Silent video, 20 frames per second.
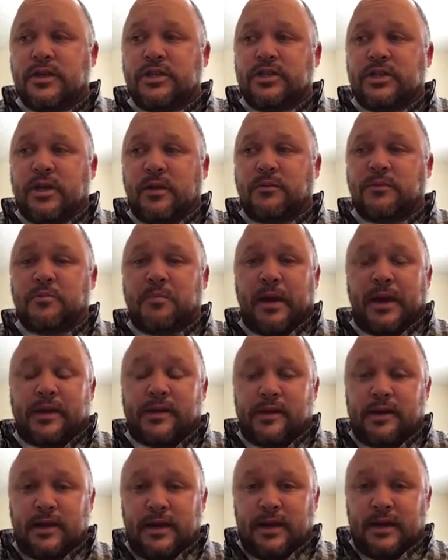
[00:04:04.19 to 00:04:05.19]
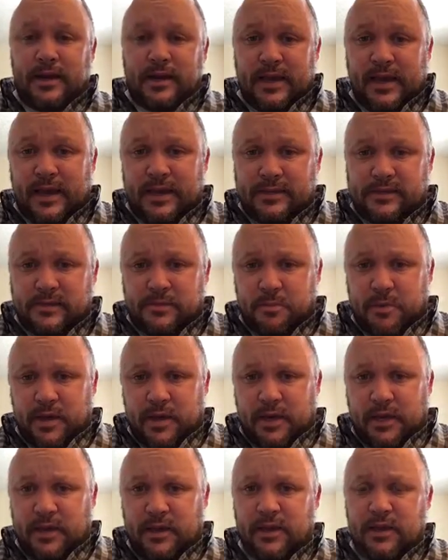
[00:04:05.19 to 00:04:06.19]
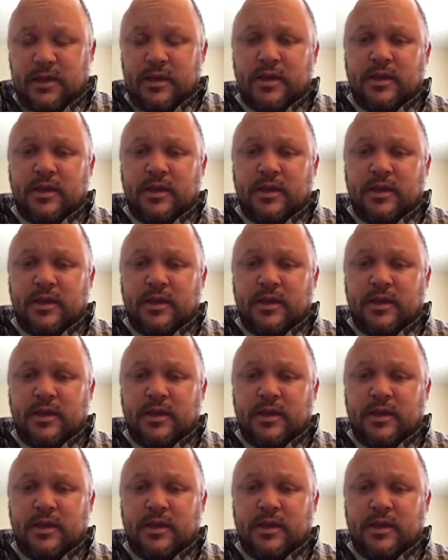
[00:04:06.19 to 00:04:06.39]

she comes back needing gas money.